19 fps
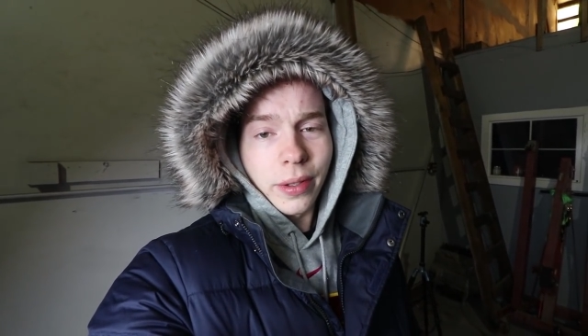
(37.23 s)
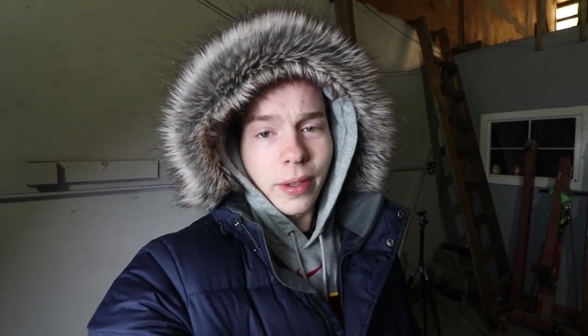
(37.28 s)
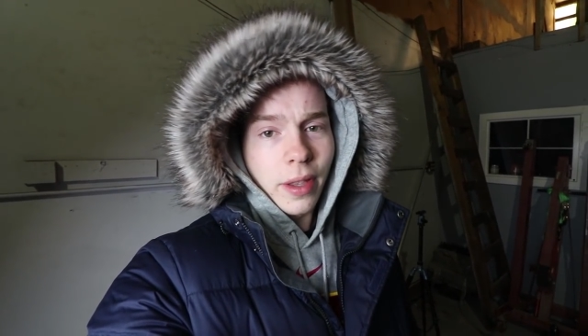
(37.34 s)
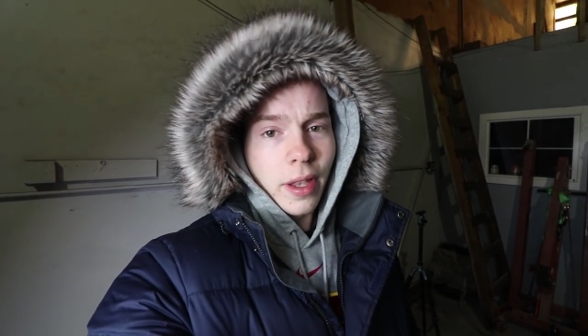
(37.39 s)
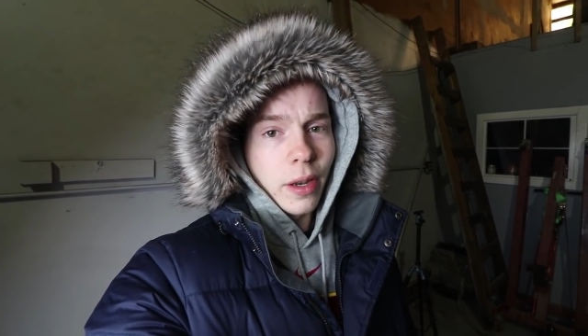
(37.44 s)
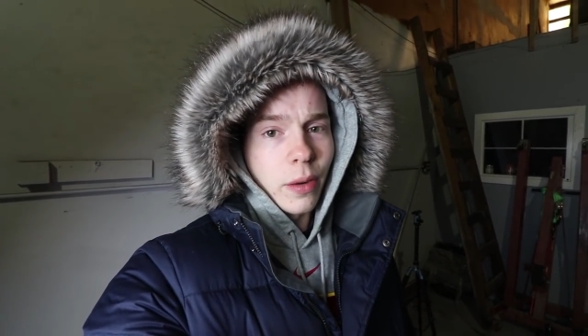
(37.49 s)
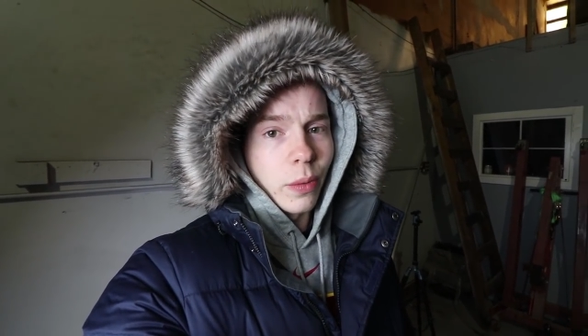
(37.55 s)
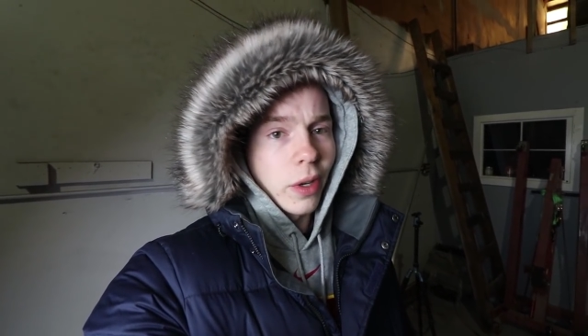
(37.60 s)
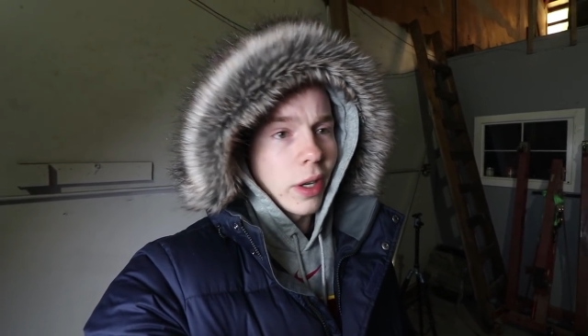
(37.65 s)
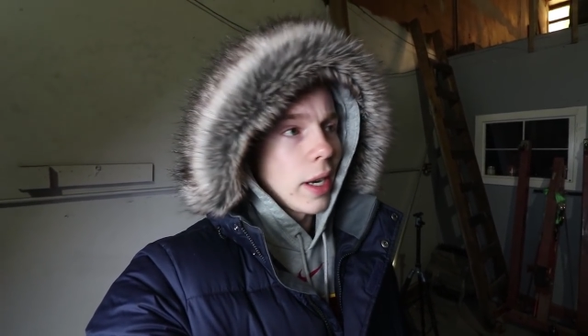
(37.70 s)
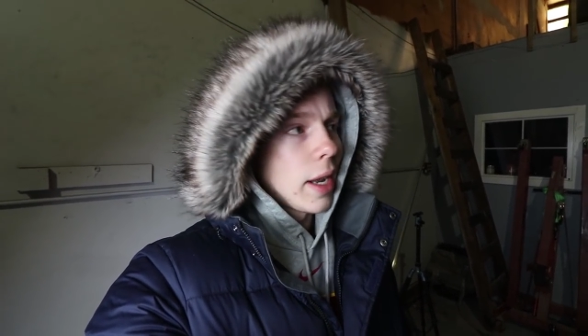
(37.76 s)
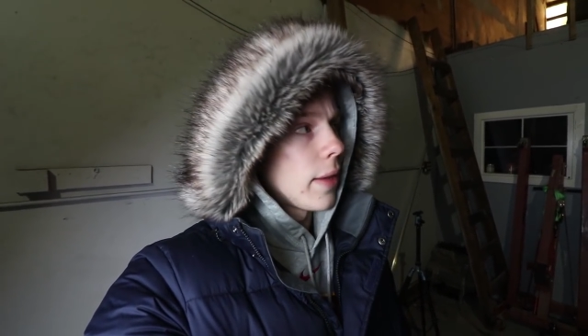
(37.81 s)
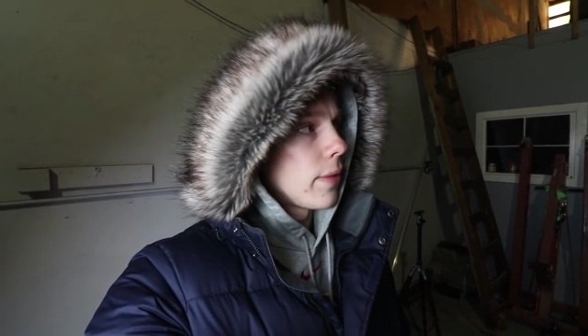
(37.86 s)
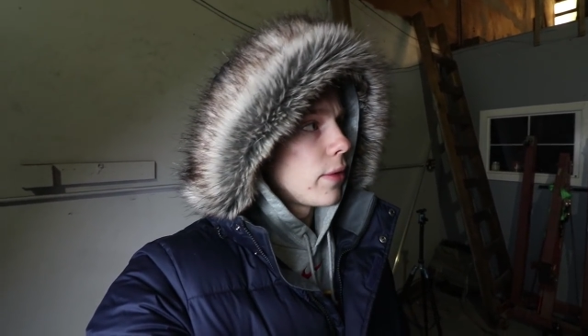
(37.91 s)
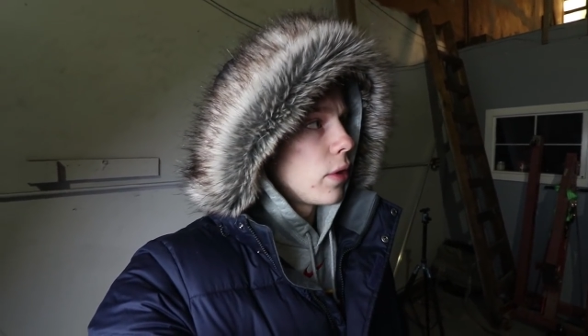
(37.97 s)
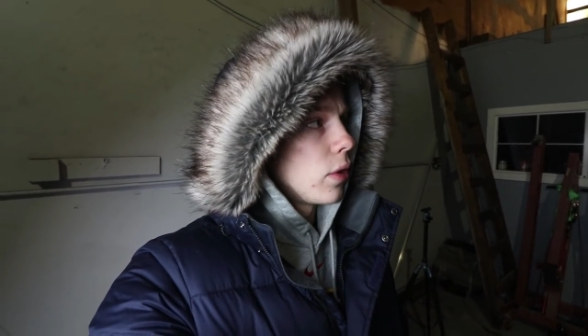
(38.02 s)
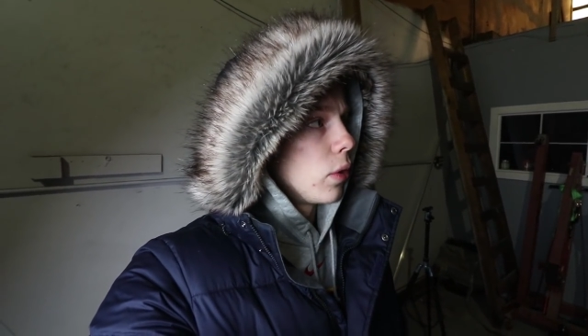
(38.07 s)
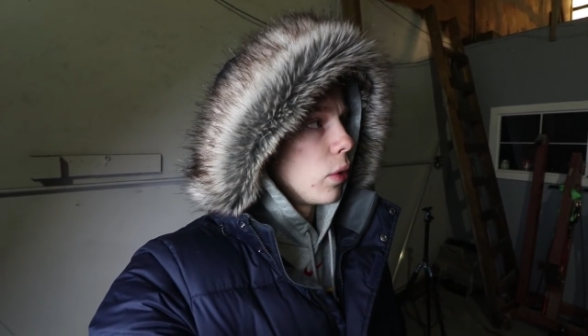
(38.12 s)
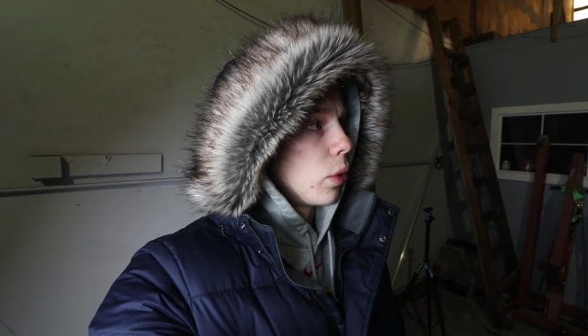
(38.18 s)
Then we're gonna
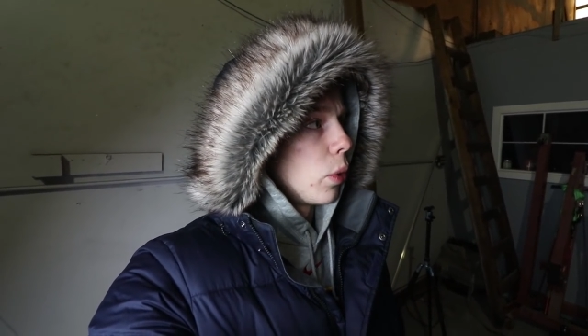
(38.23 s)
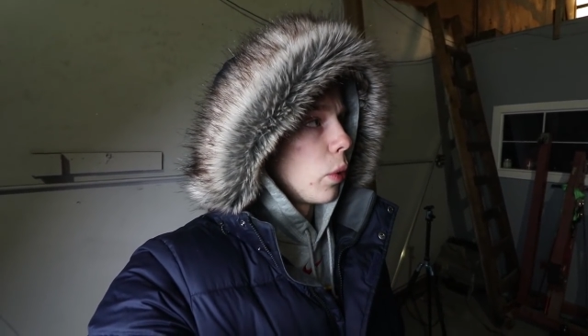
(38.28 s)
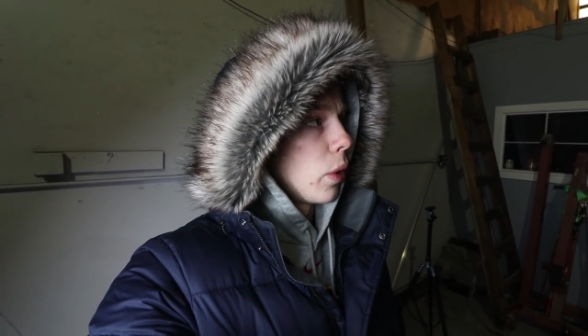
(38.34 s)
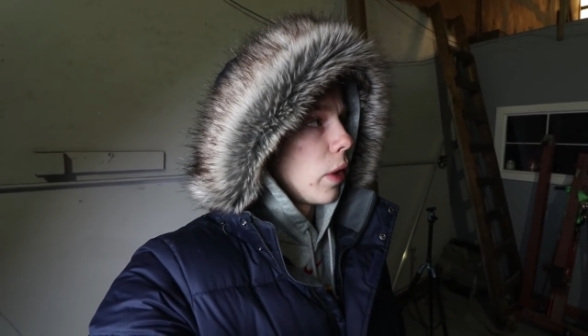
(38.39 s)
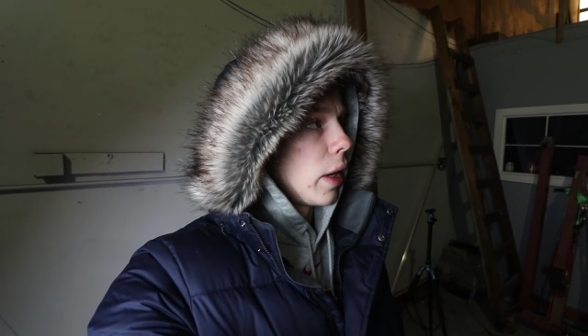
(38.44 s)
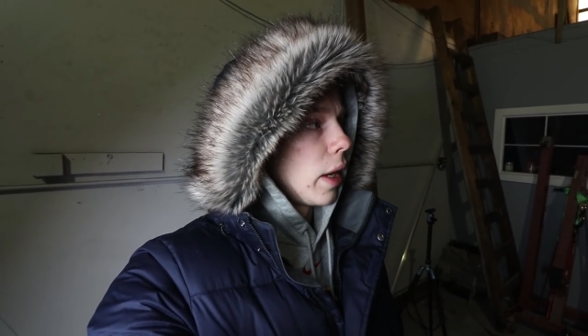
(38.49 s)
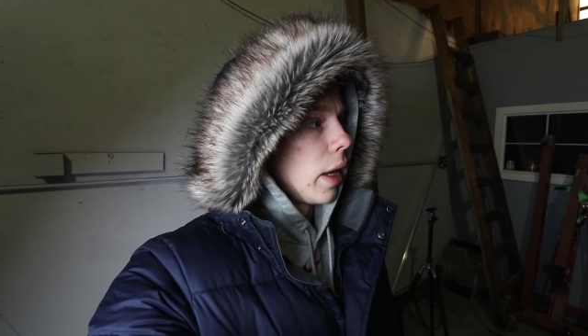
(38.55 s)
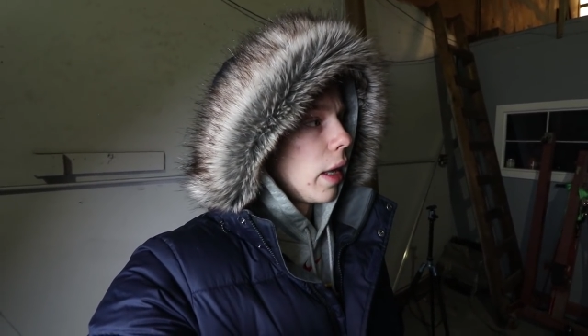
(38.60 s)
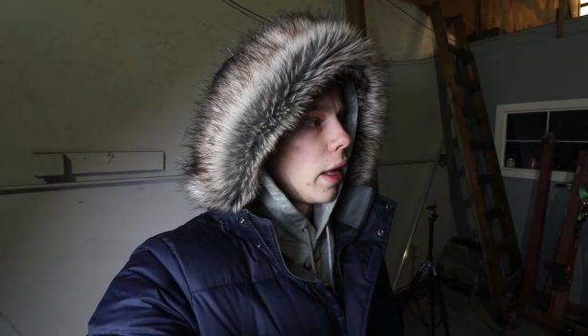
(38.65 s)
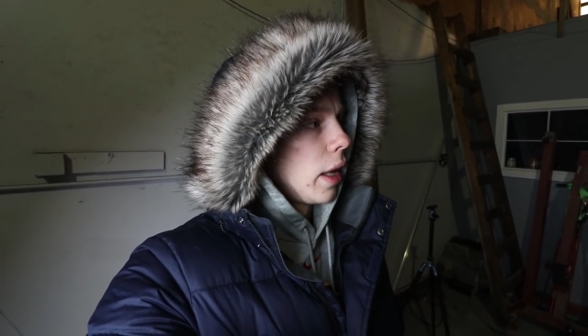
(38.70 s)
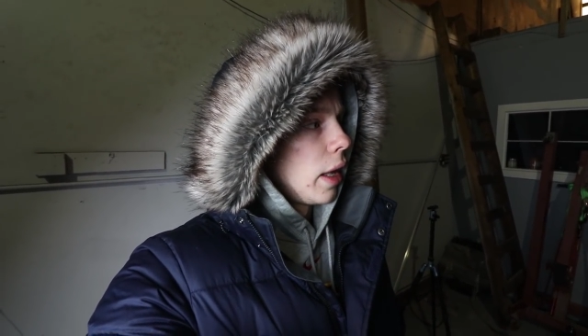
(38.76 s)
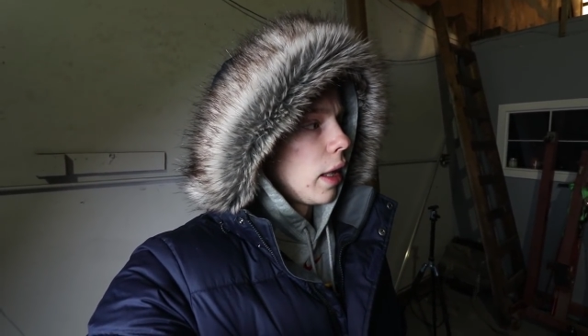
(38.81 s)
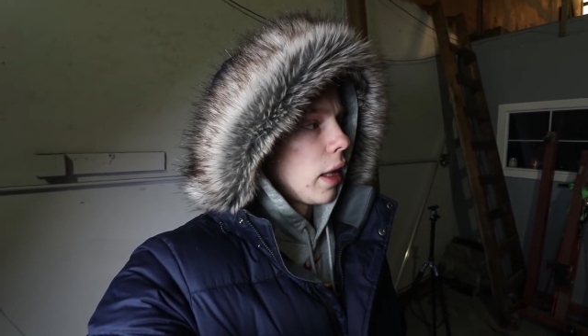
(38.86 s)
have to